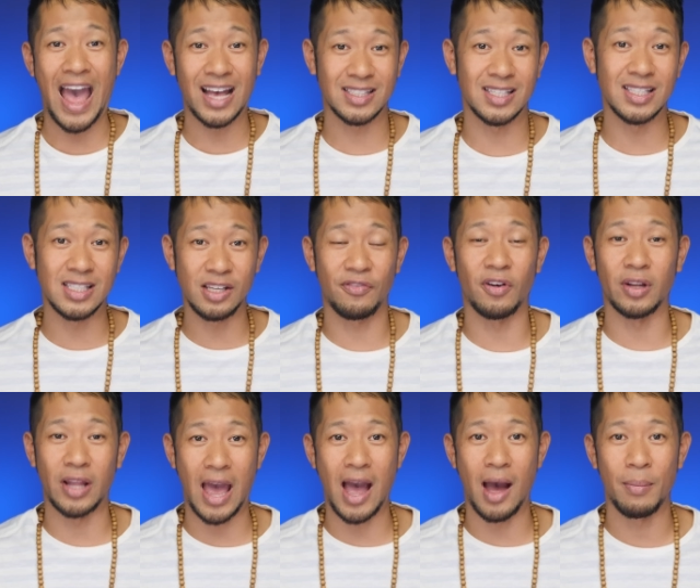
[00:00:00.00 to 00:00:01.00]
as the
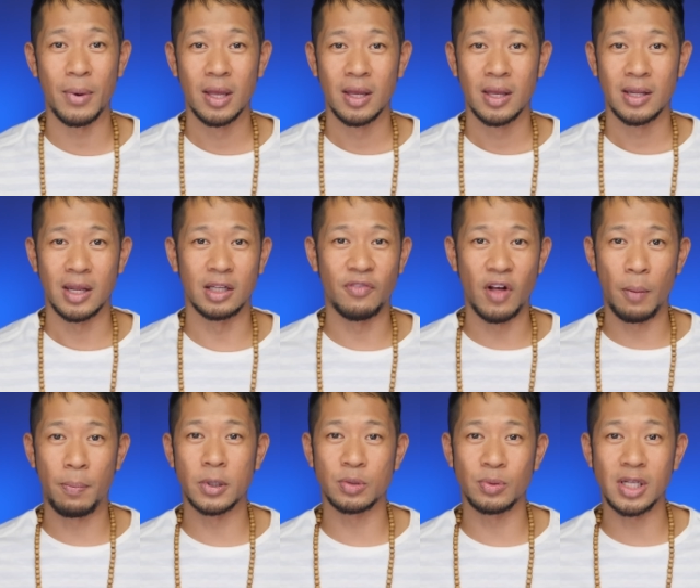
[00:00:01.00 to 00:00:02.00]
default app. Now,
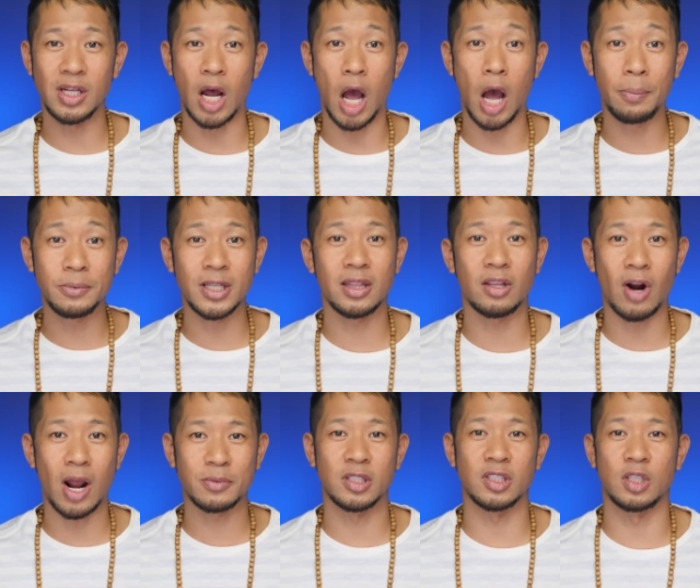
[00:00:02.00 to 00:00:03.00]
developers will need to update their
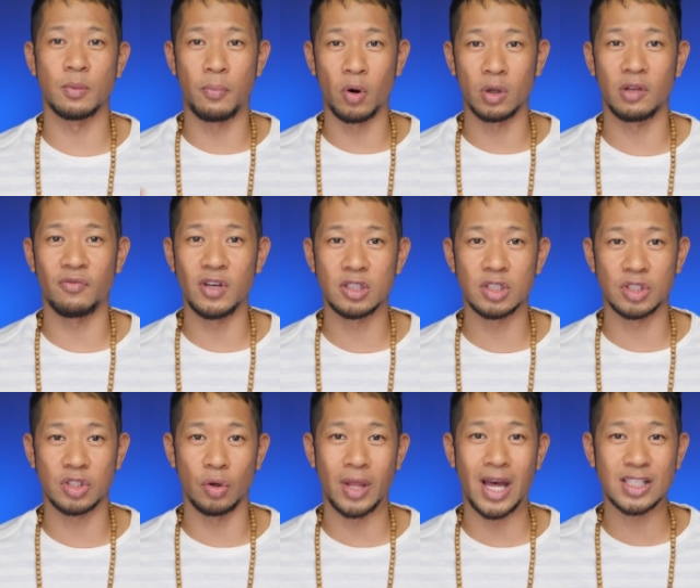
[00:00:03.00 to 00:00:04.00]
apps to support the feature,
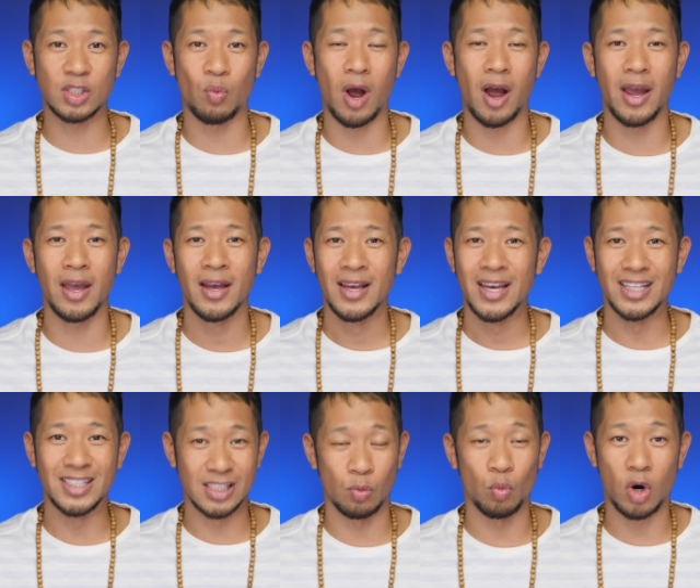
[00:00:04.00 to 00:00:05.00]
so that's why
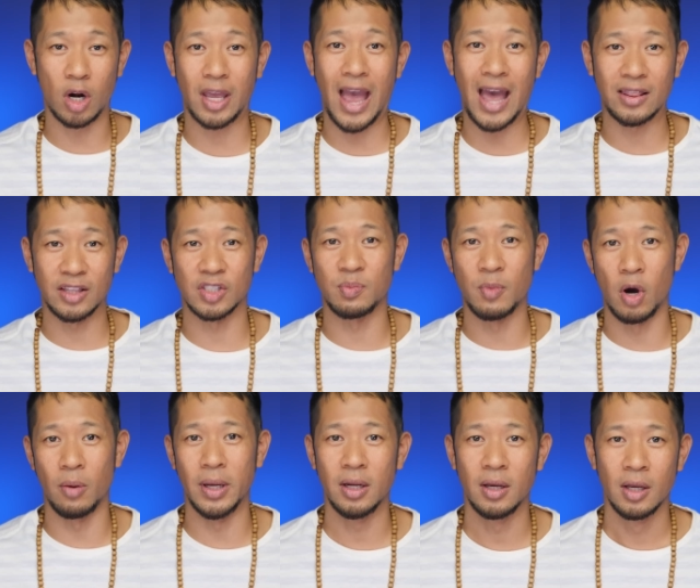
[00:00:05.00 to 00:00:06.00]
it doesn't work at this
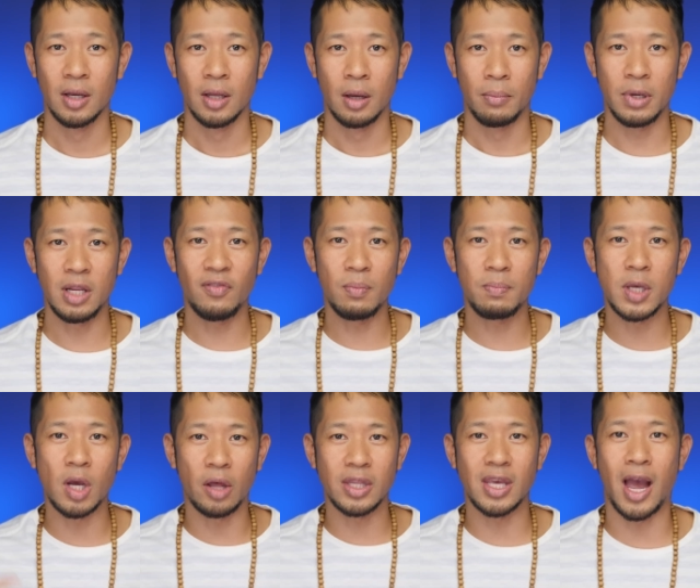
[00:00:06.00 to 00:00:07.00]
moment. But even beyond